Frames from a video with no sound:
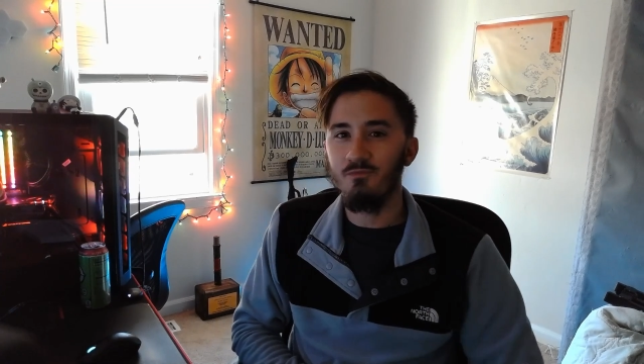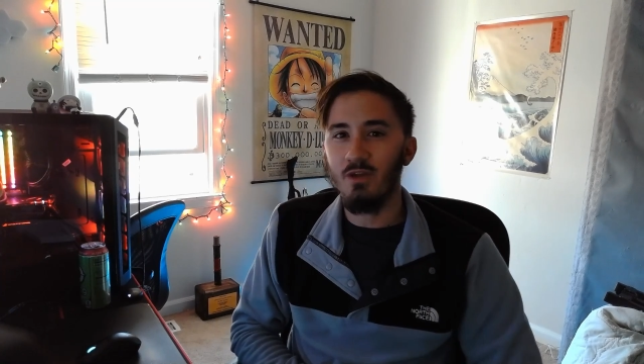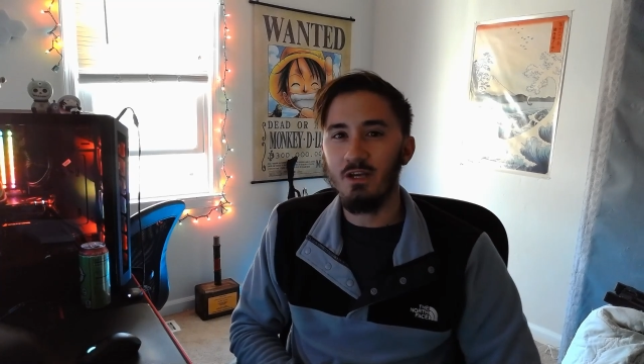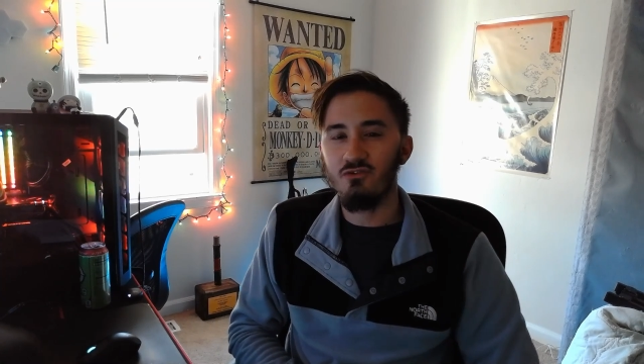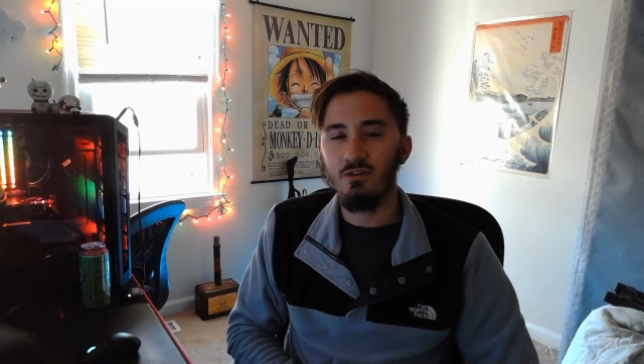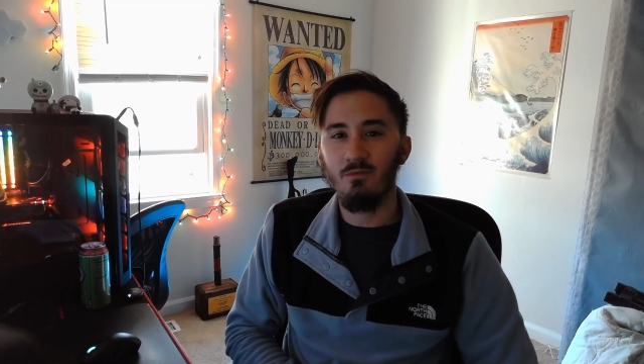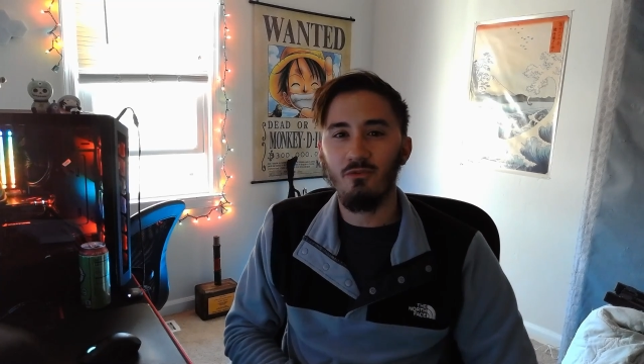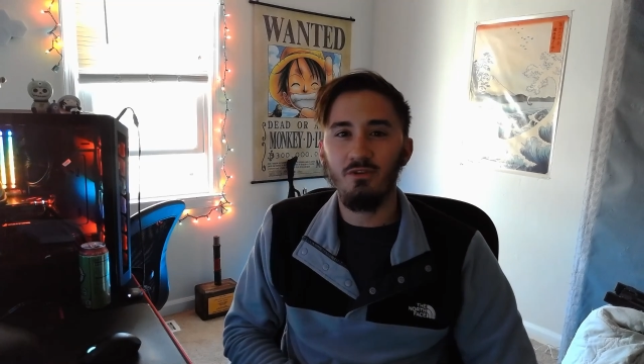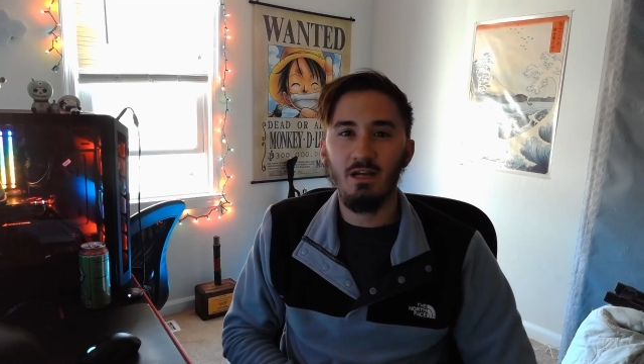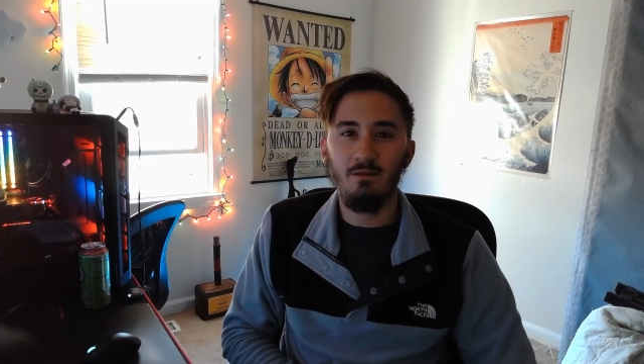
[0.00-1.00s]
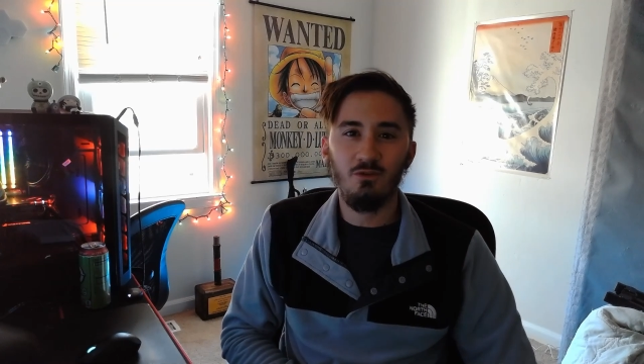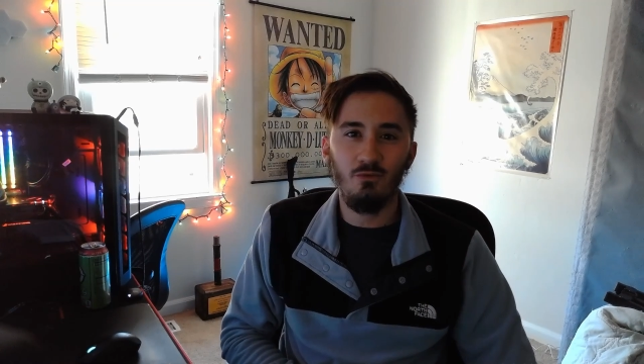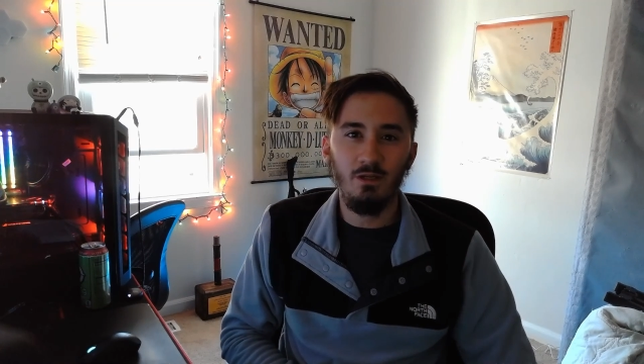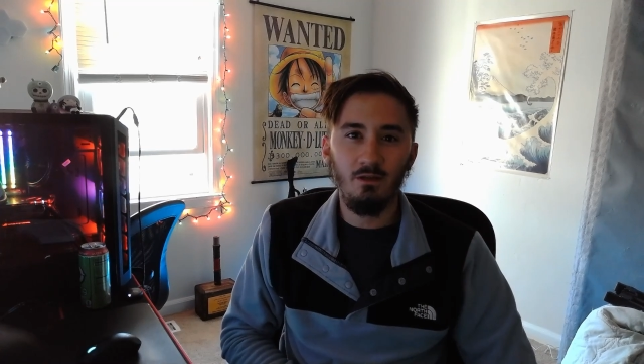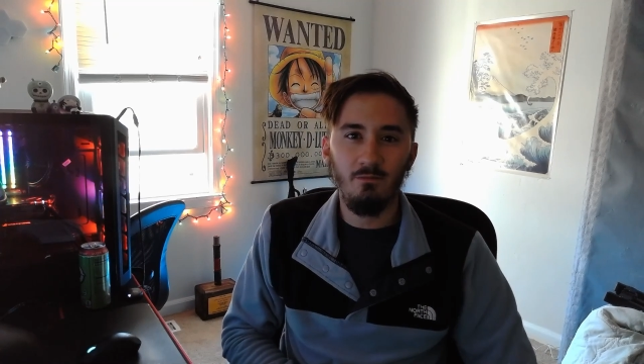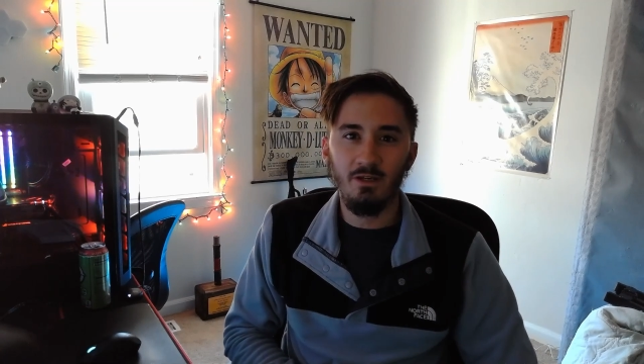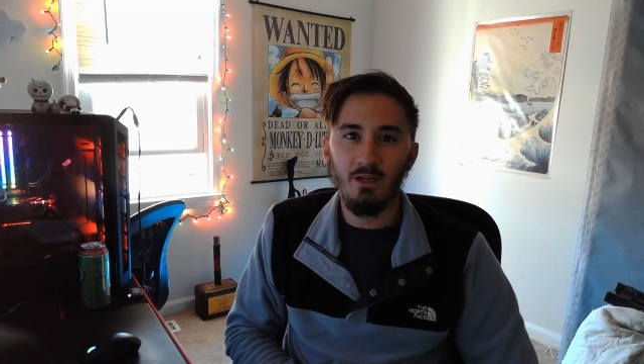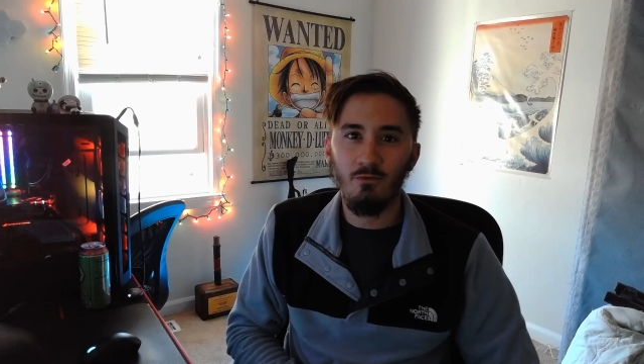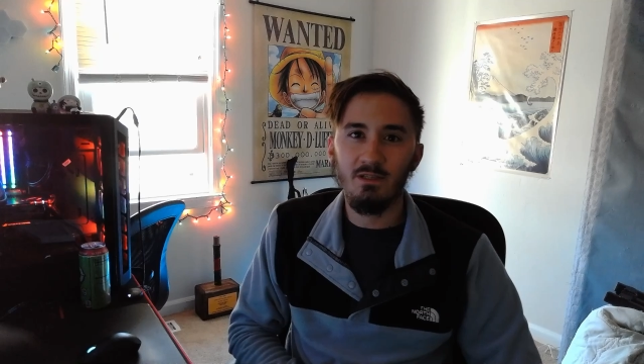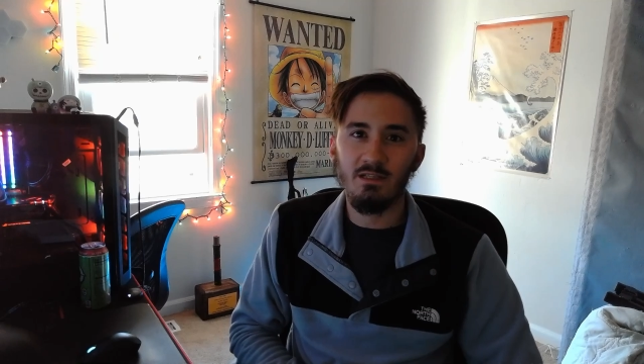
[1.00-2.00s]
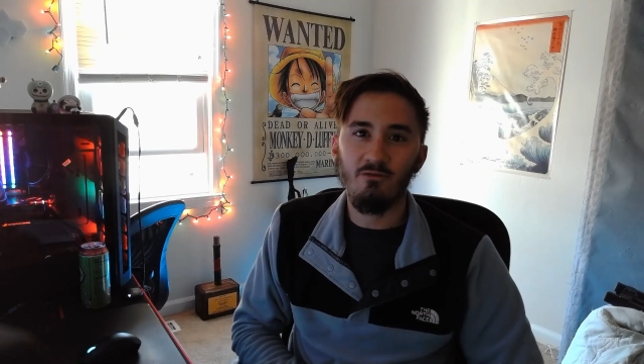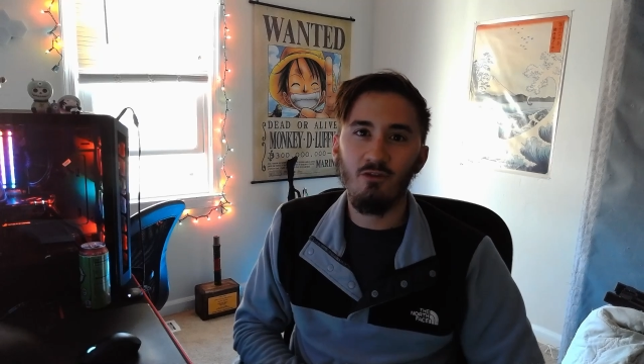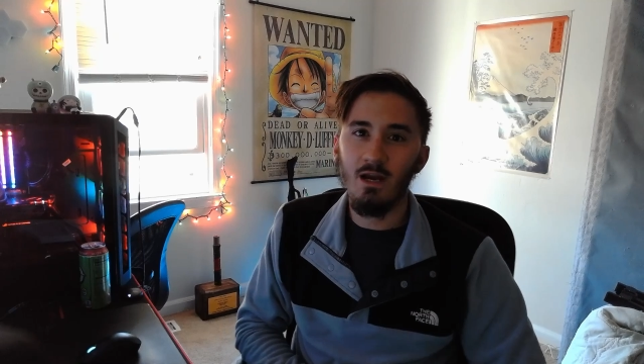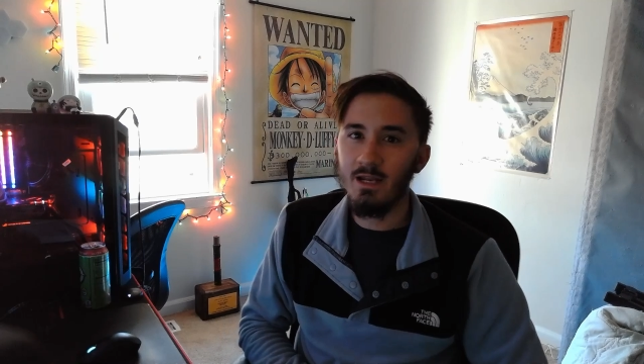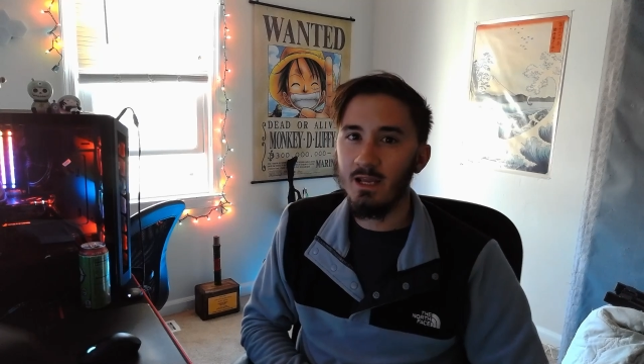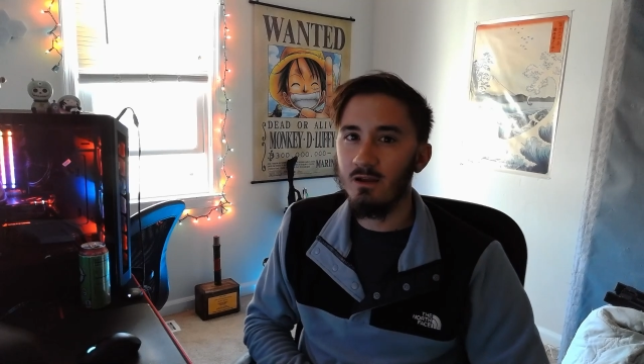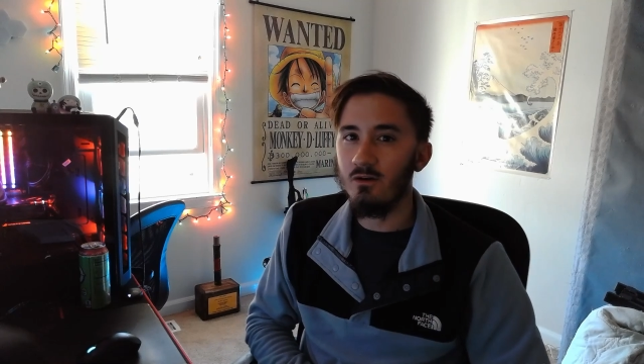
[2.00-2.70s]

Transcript: I stream three times a week, Monday, Wednesday, Friday,